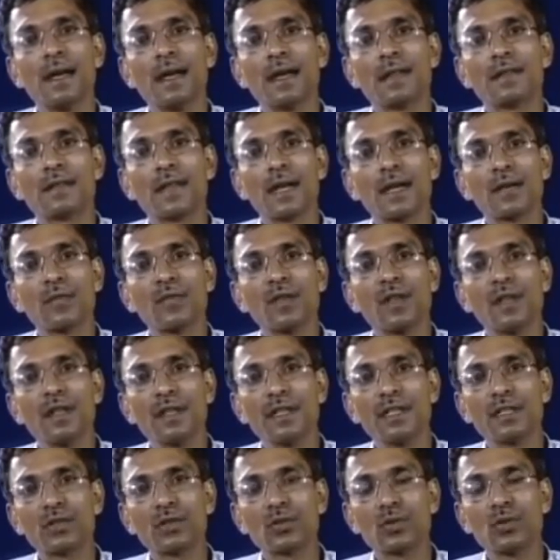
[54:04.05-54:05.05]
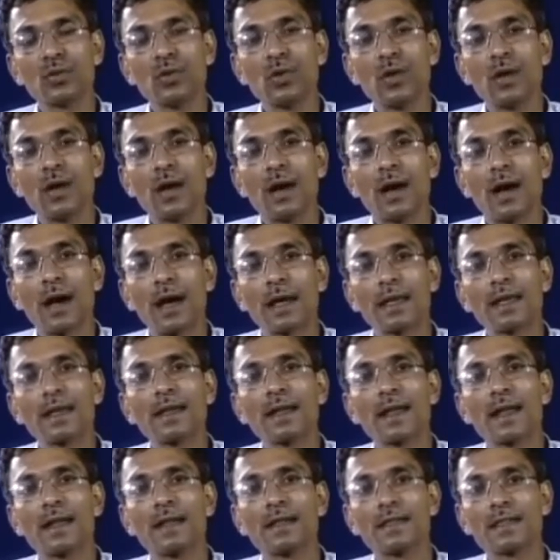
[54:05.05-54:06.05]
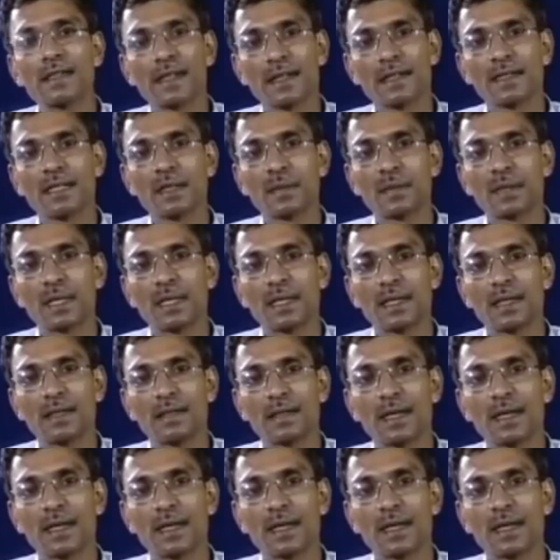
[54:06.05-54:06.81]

that will lead to higher energy consumption.